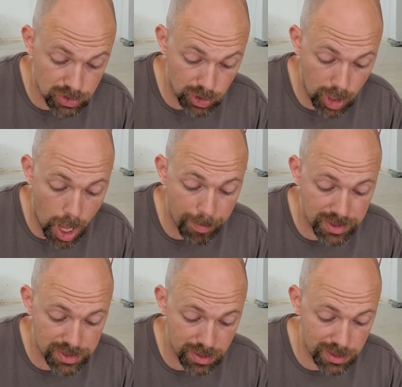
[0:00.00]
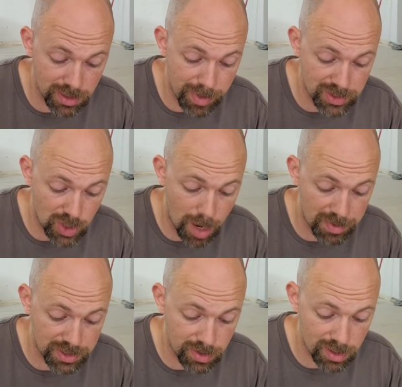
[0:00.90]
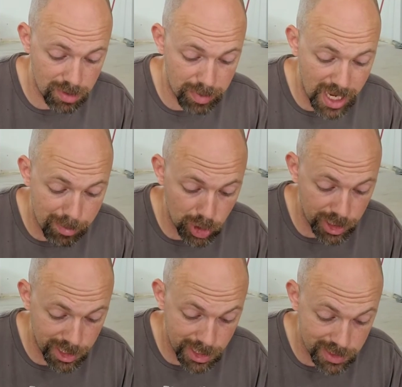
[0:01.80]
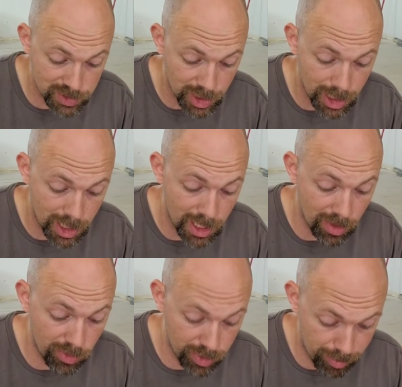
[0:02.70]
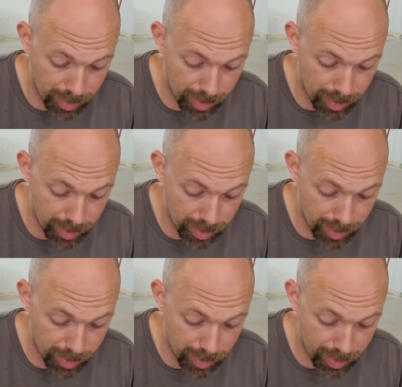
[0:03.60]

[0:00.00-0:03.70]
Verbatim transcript: is our commentary. The best commentary on the Bible is the